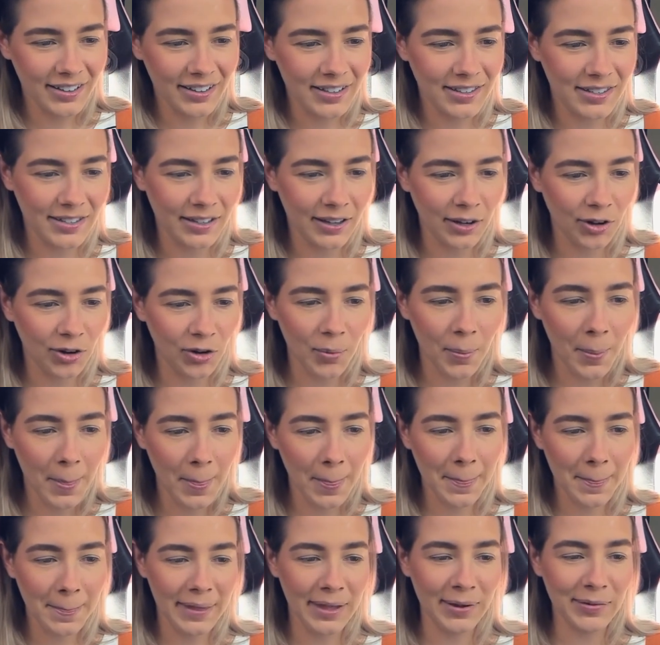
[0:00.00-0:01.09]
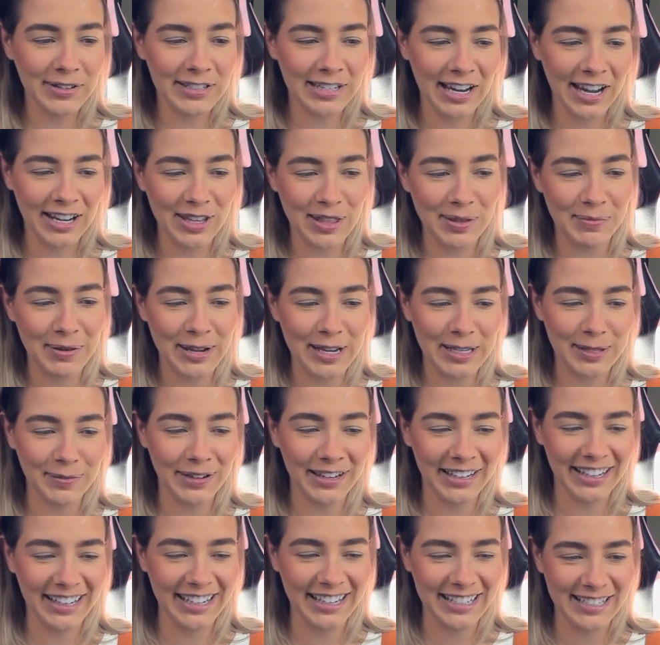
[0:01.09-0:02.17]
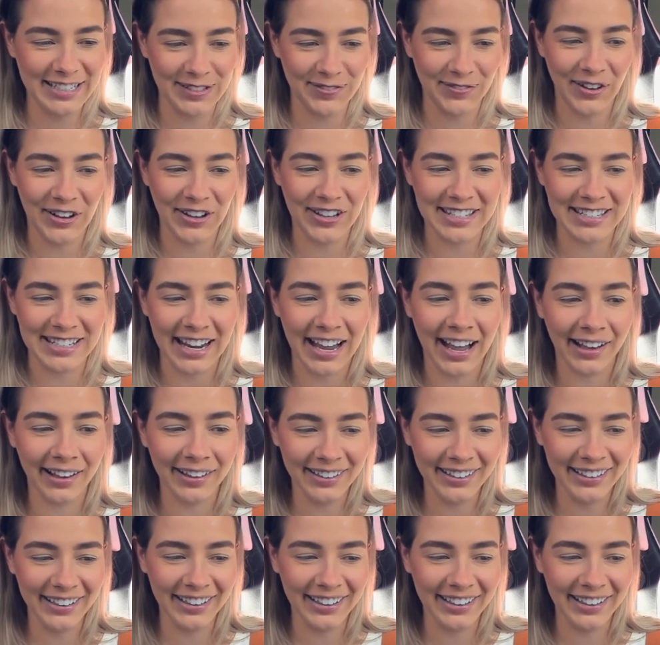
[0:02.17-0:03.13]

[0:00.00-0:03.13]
So, he went down to the basement. He just falls down.